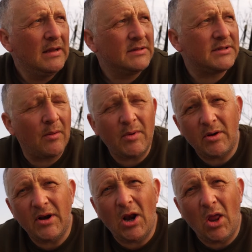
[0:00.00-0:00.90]
So I'm not
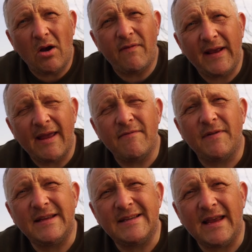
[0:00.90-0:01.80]
going to log off again for
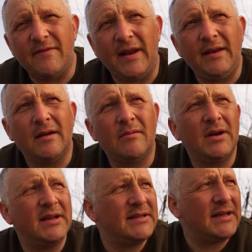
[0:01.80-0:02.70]
this evening. I'm
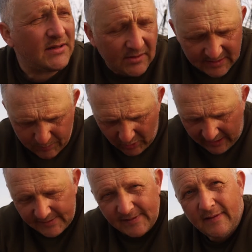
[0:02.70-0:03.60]
going to sit on this
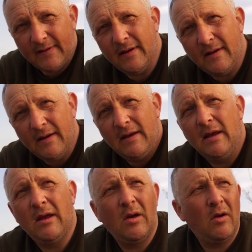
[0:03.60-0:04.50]
bucket,
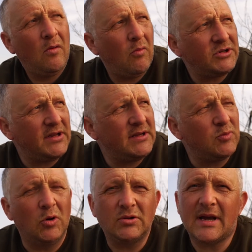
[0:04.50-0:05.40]
watching this
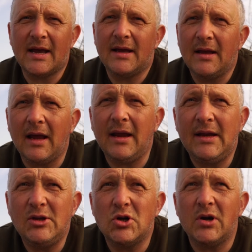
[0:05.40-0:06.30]
water,
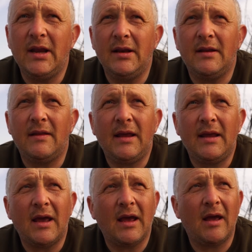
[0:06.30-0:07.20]
enjoying
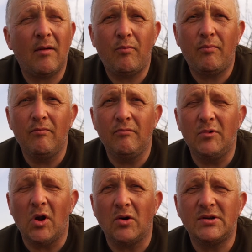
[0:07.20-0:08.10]
the
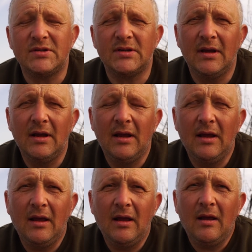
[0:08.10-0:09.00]
nice
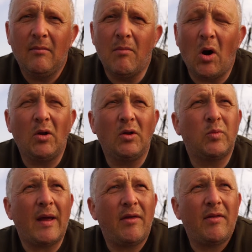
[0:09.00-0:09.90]
mild
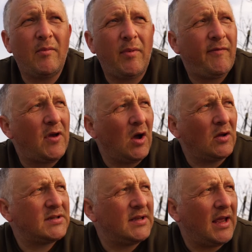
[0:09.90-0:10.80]
weather that we've
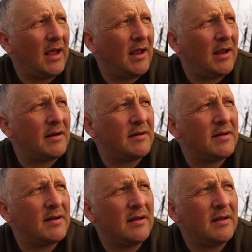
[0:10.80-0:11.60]
got, and